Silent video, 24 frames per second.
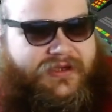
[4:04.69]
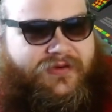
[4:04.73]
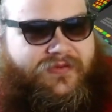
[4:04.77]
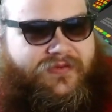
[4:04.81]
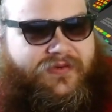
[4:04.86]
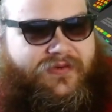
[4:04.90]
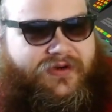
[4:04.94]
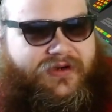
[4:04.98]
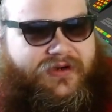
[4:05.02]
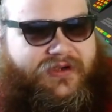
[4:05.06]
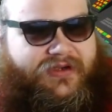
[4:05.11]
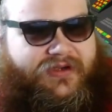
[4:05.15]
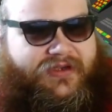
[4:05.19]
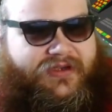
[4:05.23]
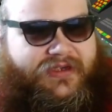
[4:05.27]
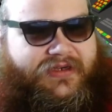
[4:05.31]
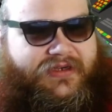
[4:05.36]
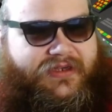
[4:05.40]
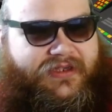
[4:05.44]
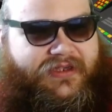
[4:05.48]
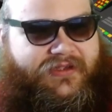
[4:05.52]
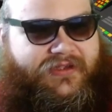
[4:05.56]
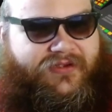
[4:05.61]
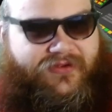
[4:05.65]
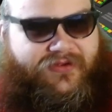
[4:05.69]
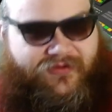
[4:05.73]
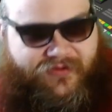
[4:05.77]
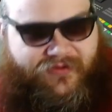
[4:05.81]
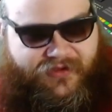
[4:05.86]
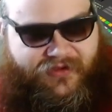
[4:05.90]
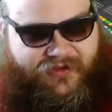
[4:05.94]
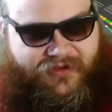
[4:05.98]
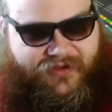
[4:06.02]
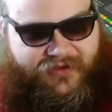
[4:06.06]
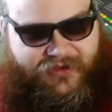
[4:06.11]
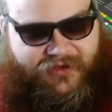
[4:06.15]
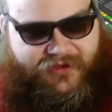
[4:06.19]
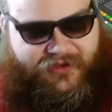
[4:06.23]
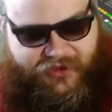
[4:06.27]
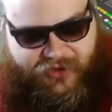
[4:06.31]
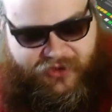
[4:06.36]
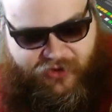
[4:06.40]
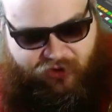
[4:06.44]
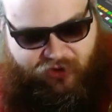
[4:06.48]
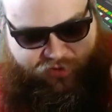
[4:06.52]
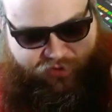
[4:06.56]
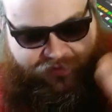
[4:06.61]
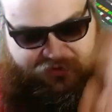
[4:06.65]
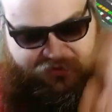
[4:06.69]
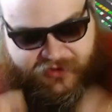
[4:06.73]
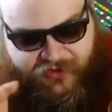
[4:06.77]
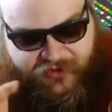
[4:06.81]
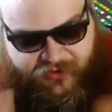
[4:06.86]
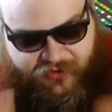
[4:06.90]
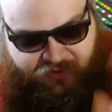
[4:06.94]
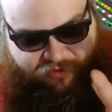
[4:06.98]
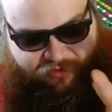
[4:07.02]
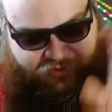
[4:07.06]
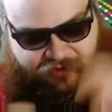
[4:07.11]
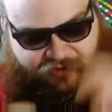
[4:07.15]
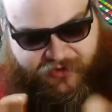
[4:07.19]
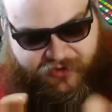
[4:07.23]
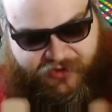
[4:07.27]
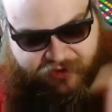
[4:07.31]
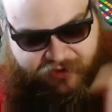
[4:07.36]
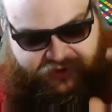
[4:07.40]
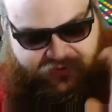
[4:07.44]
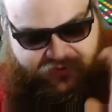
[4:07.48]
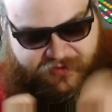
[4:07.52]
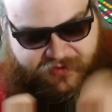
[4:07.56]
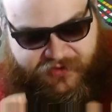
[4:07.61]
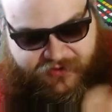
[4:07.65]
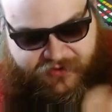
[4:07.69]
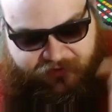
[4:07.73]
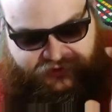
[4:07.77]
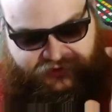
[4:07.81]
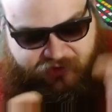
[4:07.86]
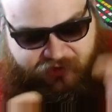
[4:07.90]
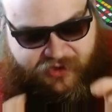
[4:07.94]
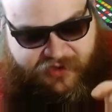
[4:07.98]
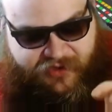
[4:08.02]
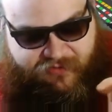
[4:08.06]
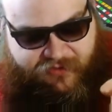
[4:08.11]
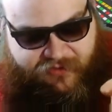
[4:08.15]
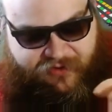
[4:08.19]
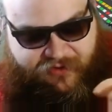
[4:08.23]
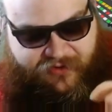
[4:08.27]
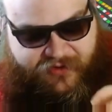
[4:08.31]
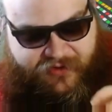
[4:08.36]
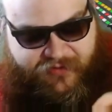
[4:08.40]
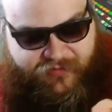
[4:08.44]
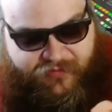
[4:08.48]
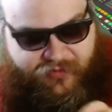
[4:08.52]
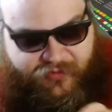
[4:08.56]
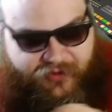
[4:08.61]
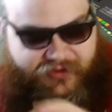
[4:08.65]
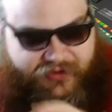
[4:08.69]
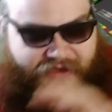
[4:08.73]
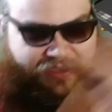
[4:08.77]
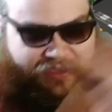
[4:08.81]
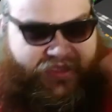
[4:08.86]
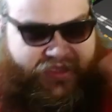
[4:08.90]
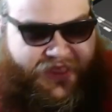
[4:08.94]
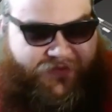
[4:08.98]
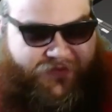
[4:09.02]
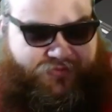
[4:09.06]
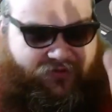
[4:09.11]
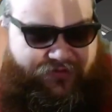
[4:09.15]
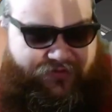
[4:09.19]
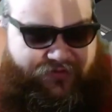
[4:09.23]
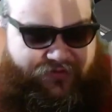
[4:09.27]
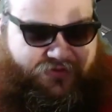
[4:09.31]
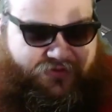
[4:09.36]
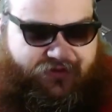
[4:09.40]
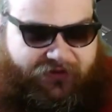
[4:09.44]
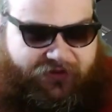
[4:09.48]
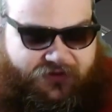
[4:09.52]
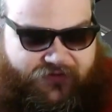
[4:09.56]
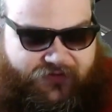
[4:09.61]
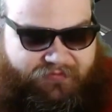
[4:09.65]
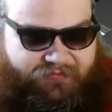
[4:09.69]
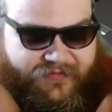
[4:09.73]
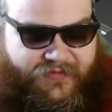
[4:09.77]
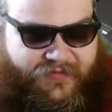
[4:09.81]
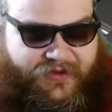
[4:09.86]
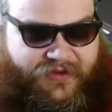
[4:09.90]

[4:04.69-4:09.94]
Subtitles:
where he needs to open the door to go into a chamber and put the cap over the